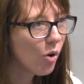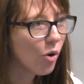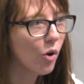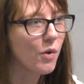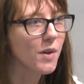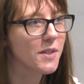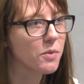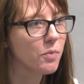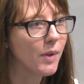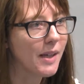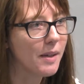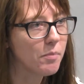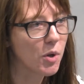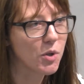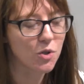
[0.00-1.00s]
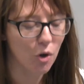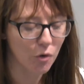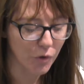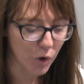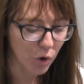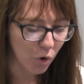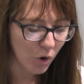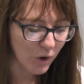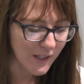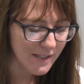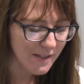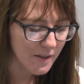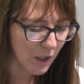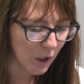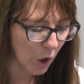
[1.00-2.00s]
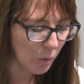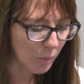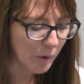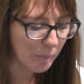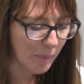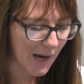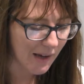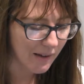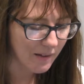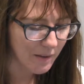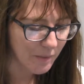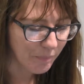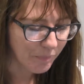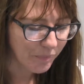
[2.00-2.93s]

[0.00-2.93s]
or as we most often call it, the global ban.